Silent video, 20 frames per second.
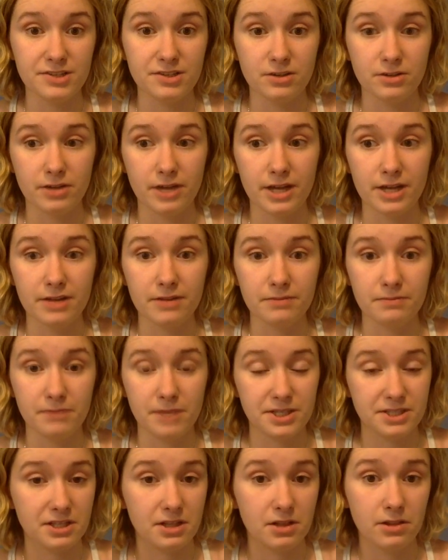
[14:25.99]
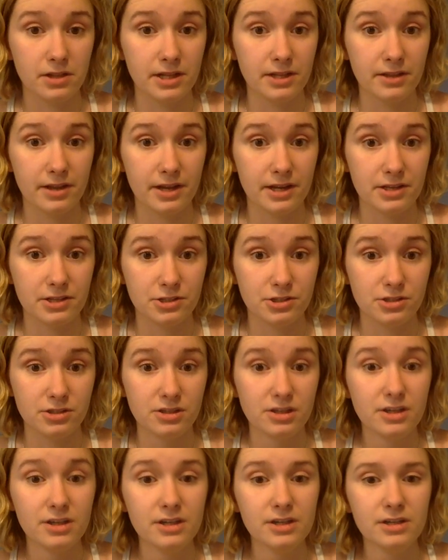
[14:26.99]
they're like basically like
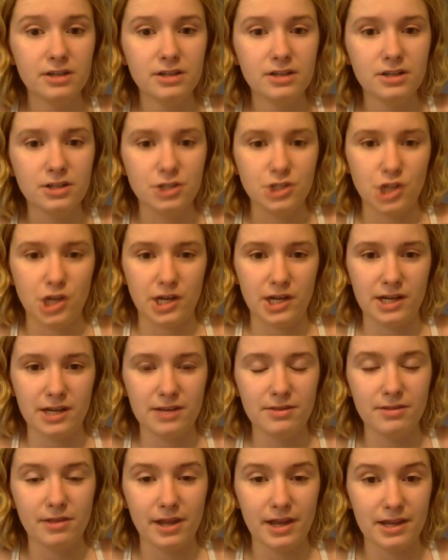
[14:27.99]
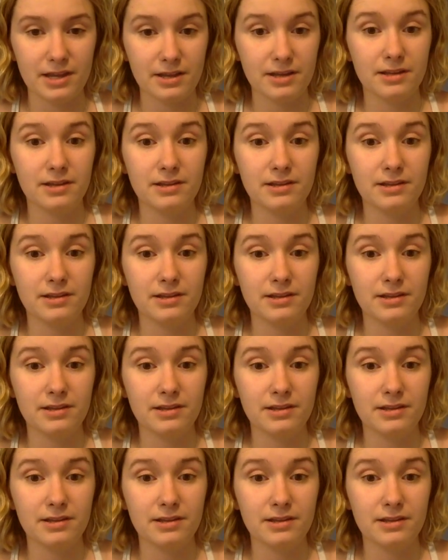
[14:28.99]
giant, like